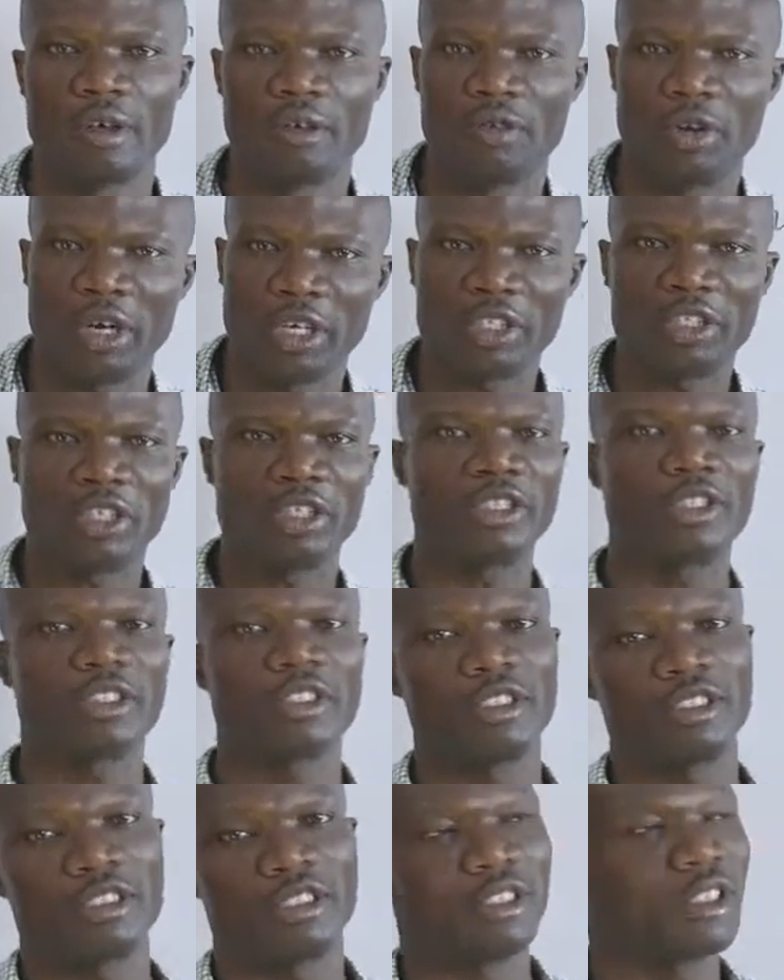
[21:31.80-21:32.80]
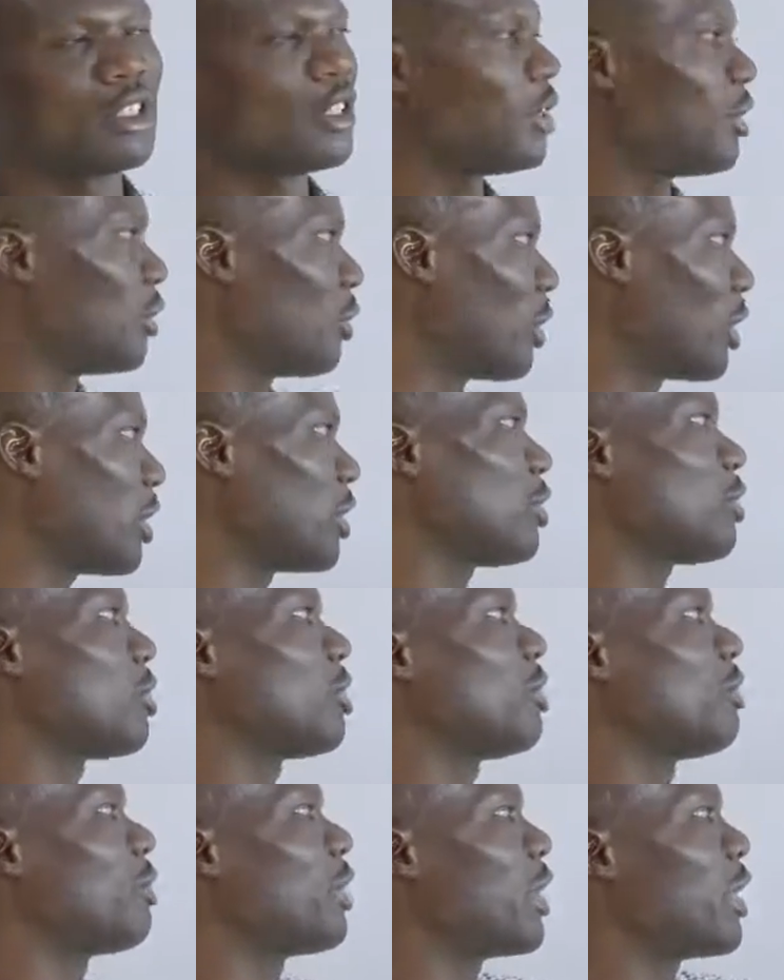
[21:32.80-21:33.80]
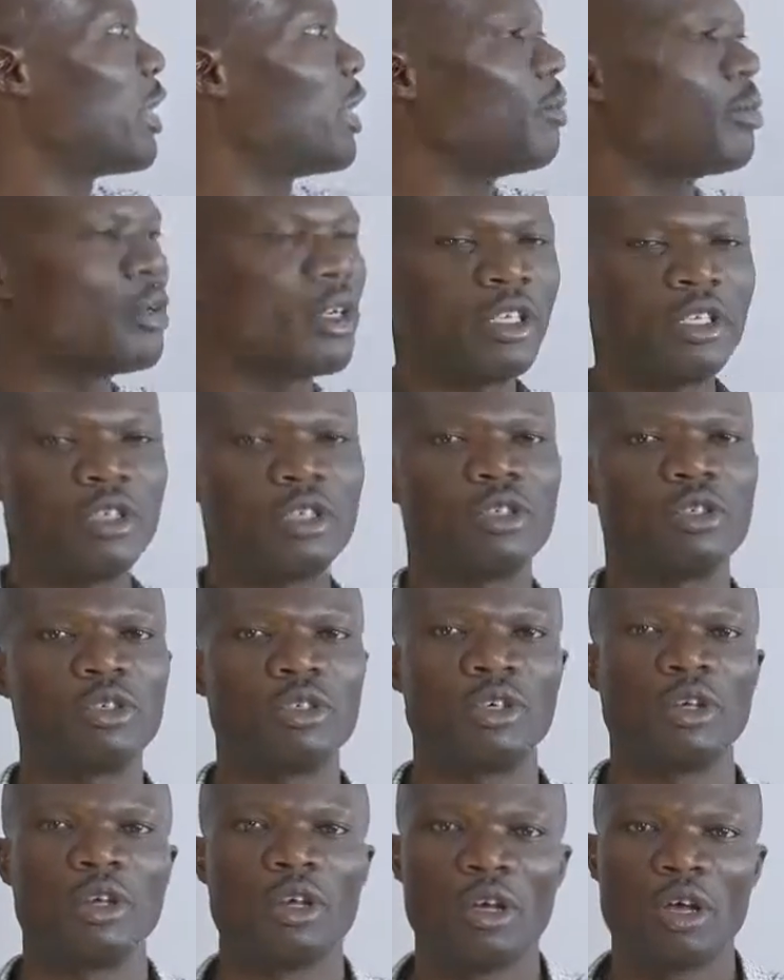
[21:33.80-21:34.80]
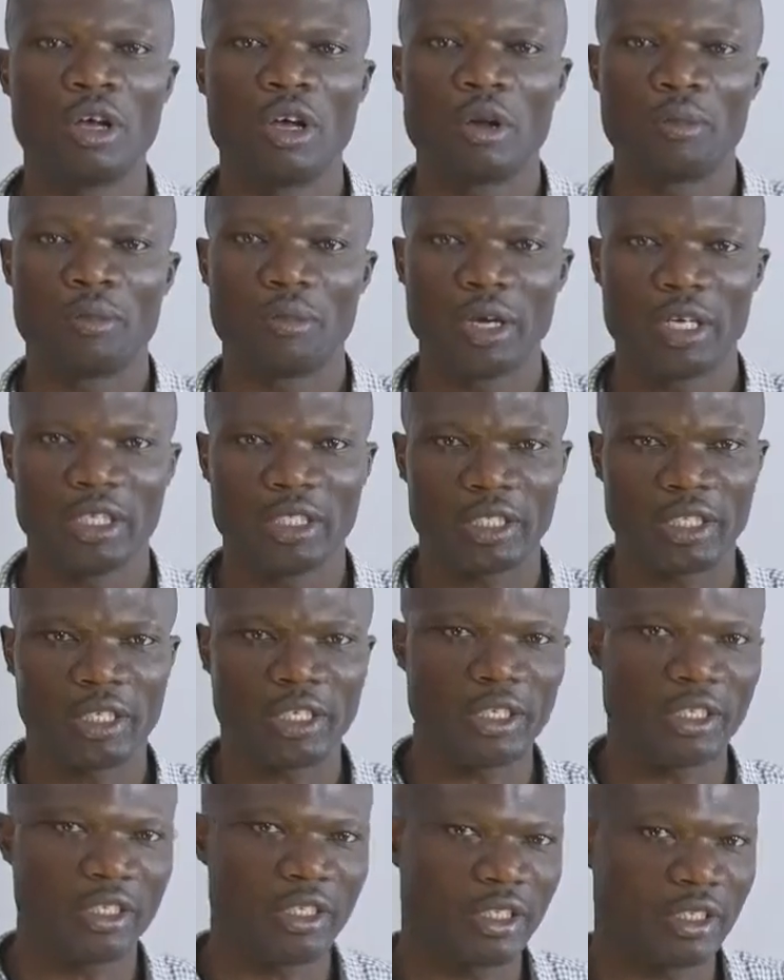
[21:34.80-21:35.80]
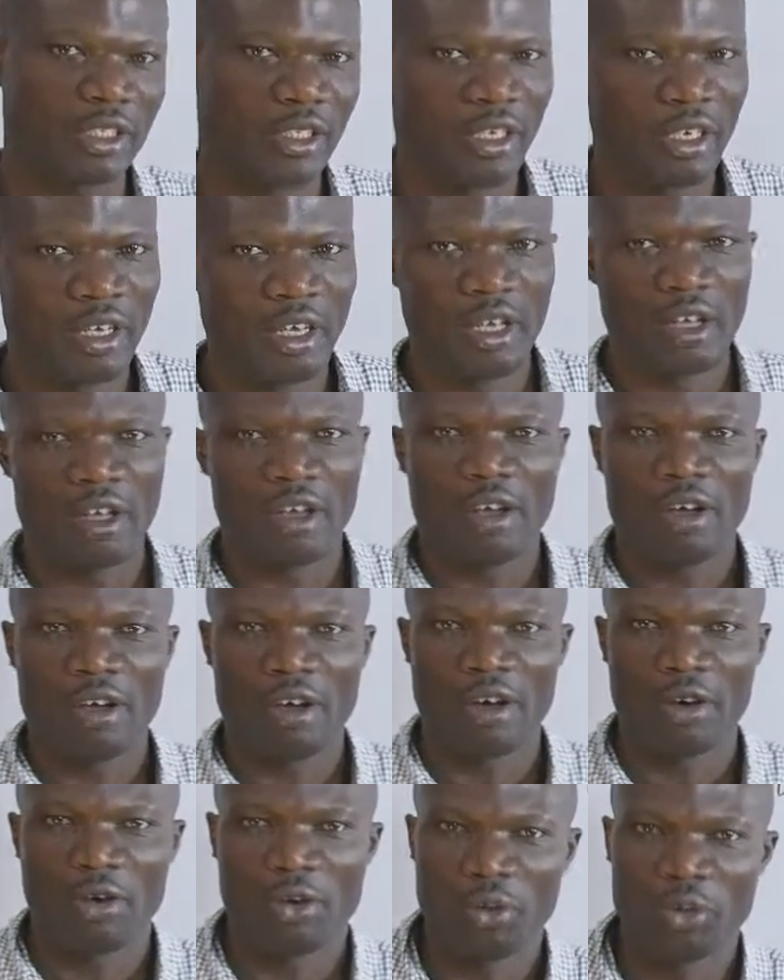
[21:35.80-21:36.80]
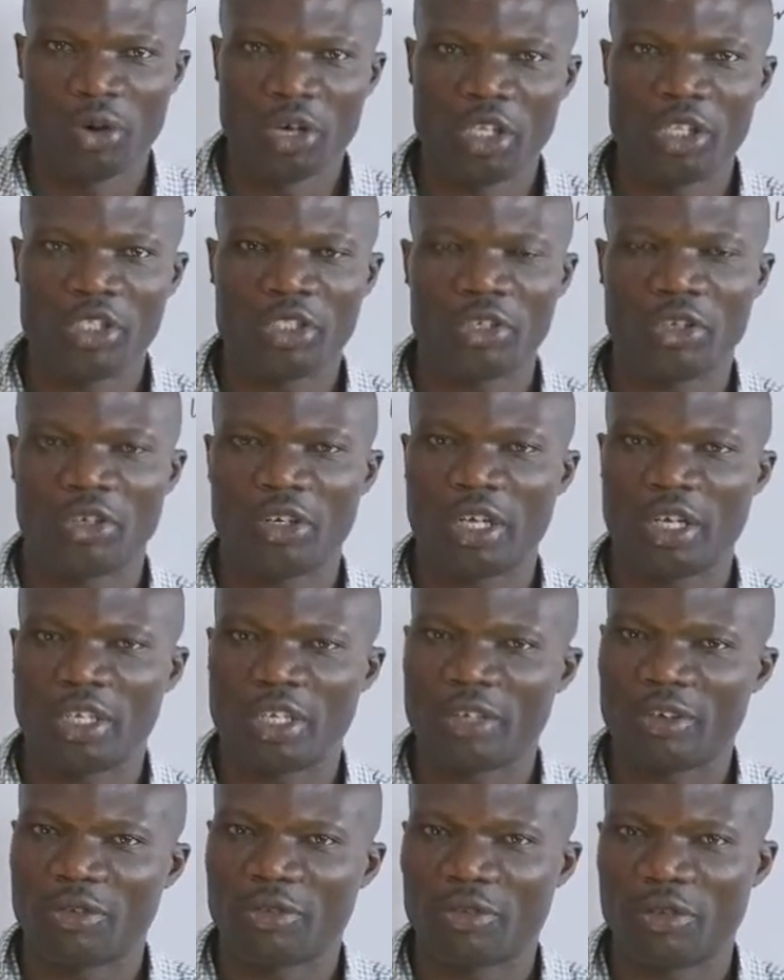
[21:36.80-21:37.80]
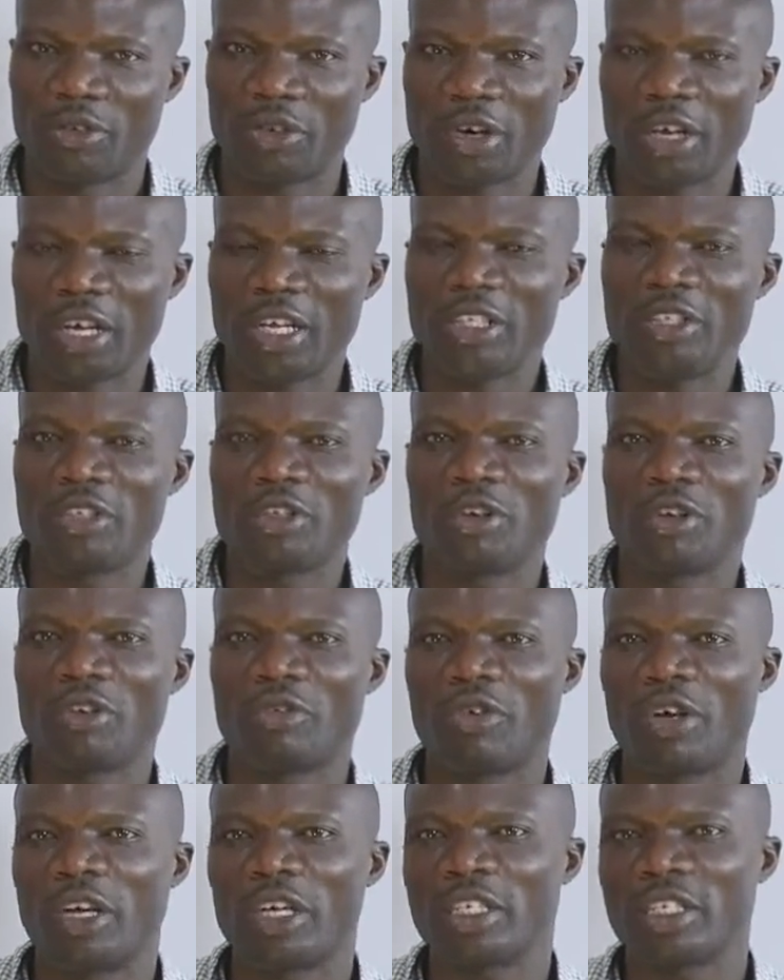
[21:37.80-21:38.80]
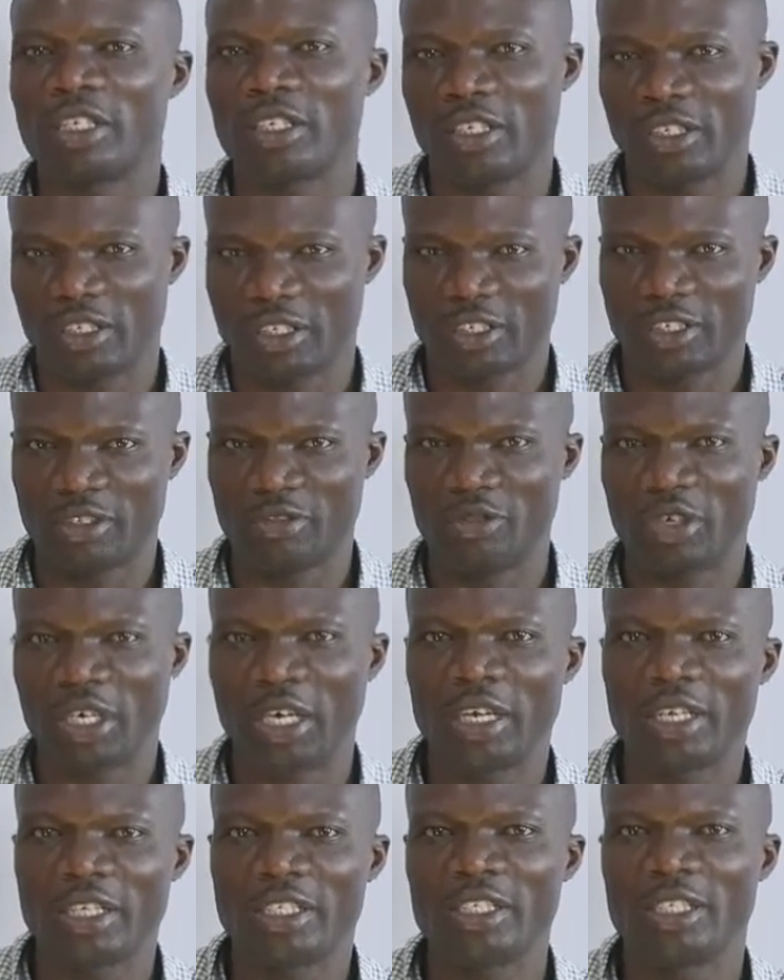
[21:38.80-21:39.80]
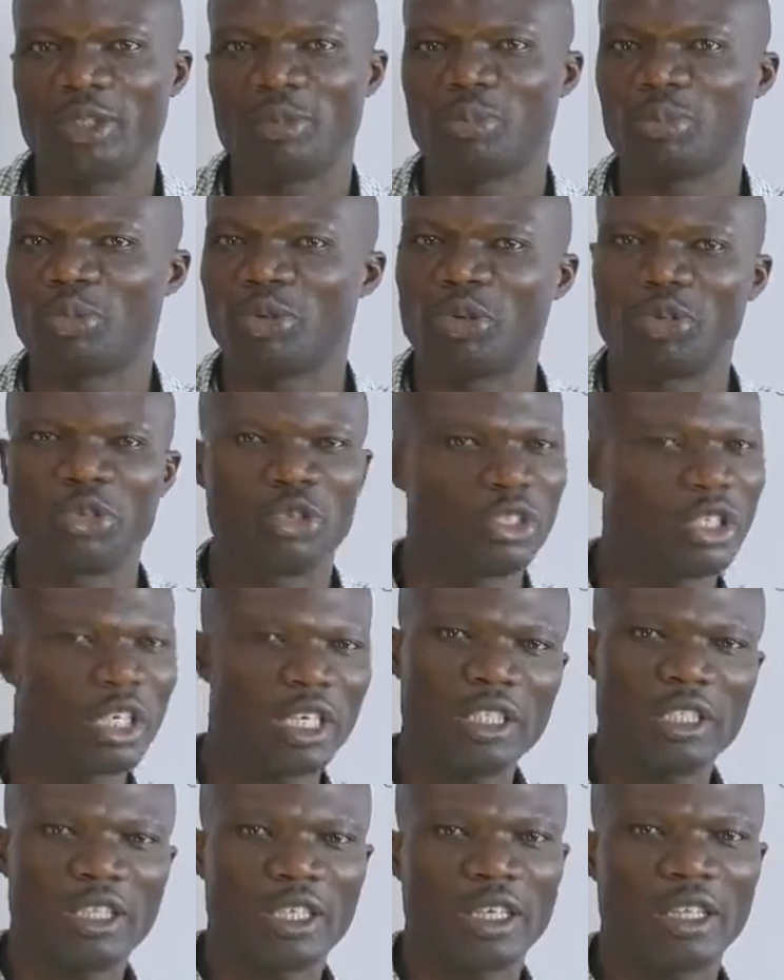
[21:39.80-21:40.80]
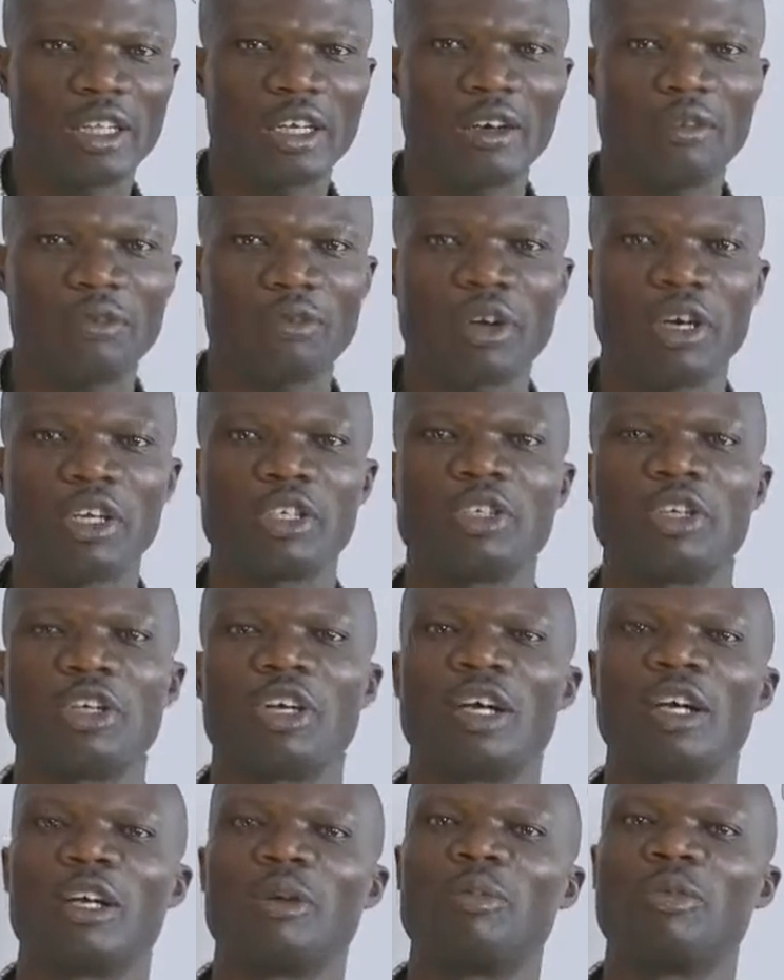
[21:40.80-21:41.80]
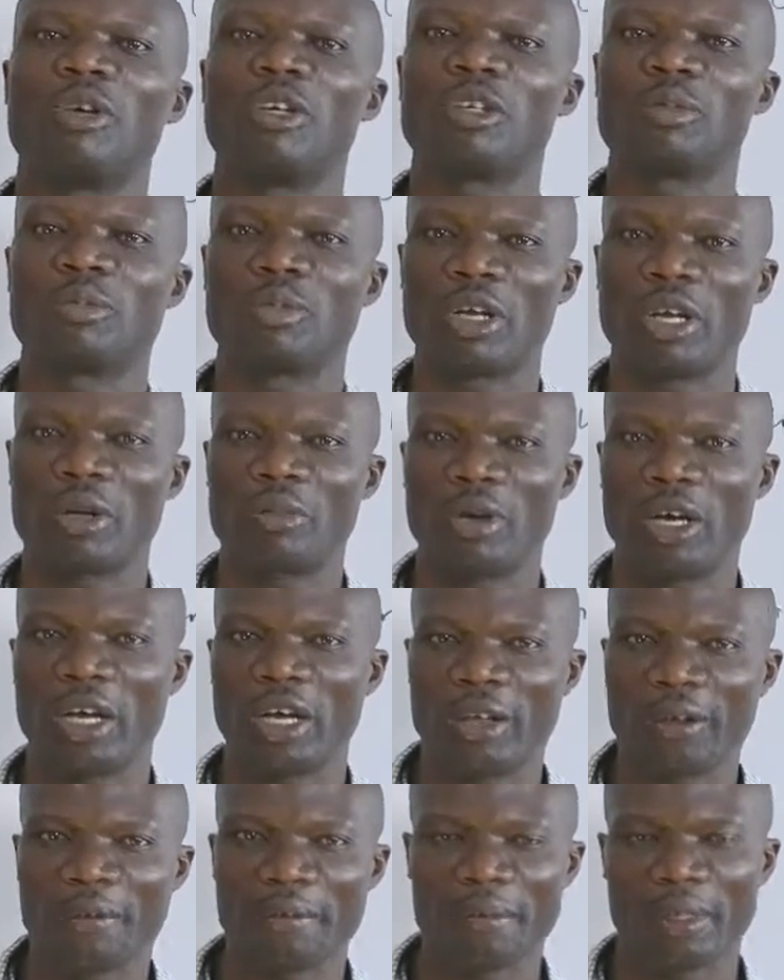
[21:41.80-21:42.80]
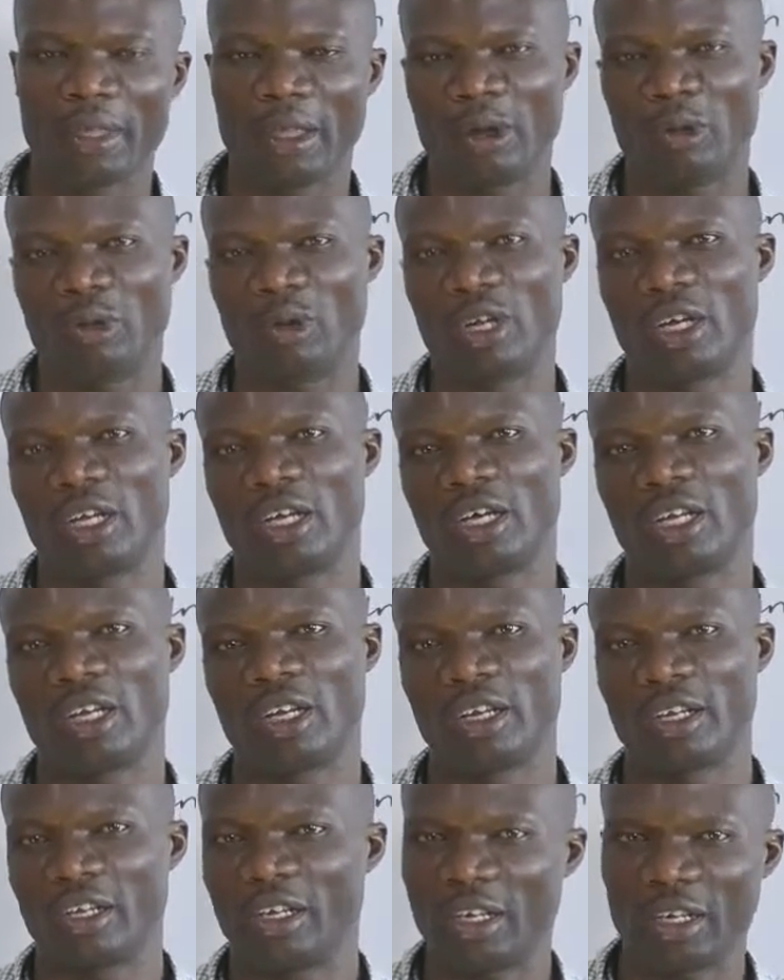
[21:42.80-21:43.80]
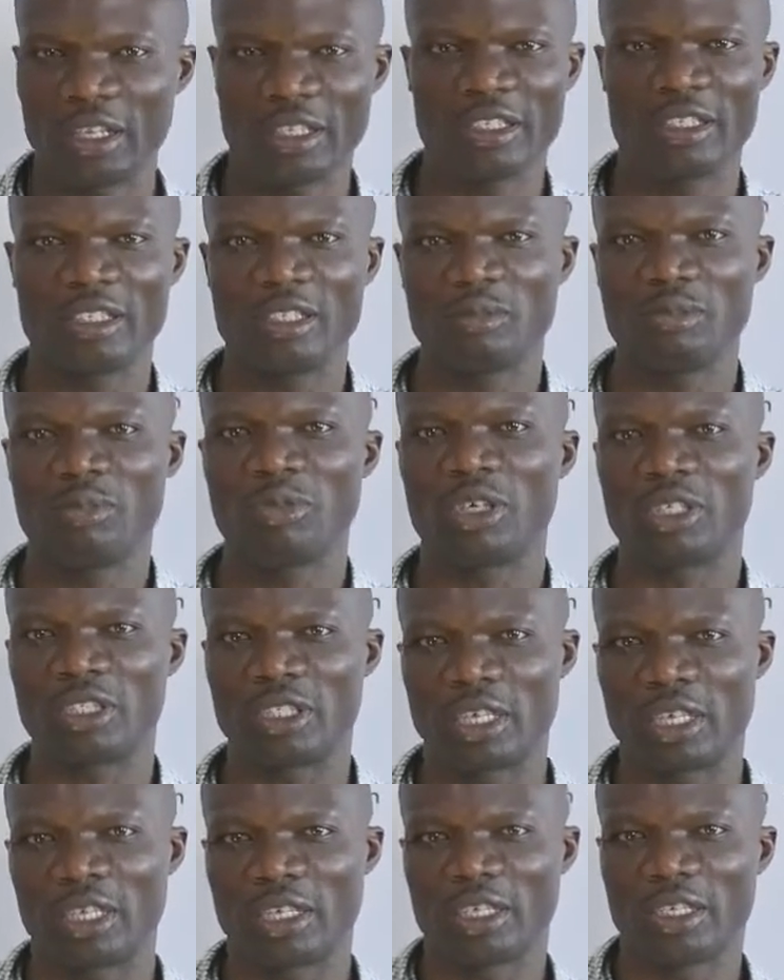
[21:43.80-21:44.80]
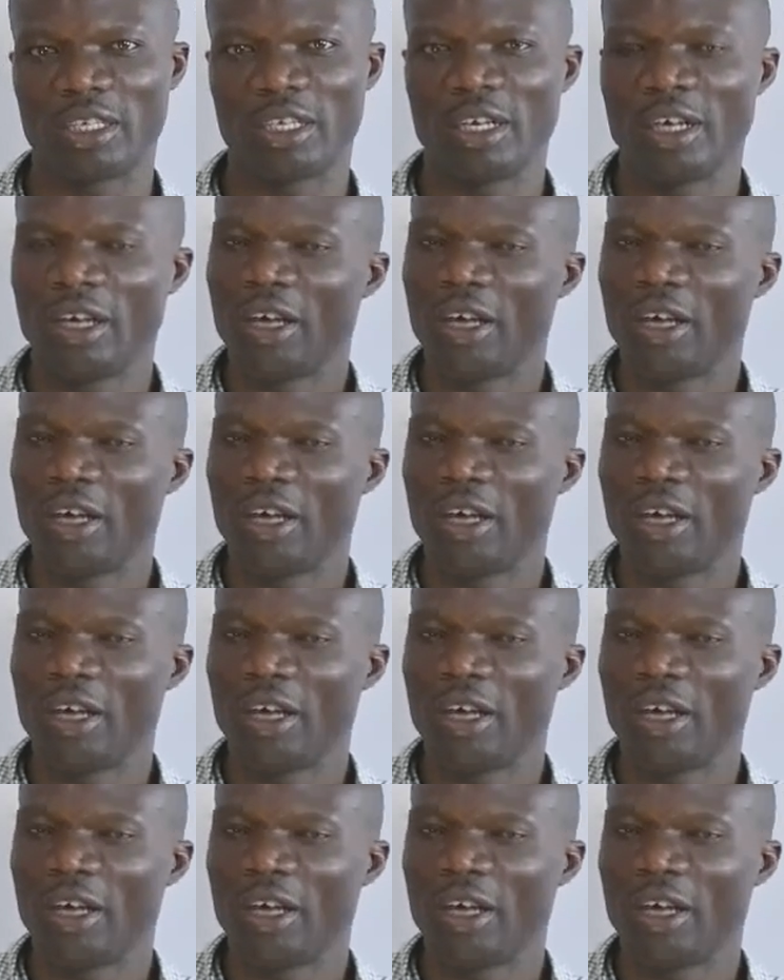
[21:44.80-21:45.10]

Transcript: fractions, and we want to convert them into percentages. We saw that for us to convert, it is very simple. You just take that fraction and multiply by 100. As simple as that.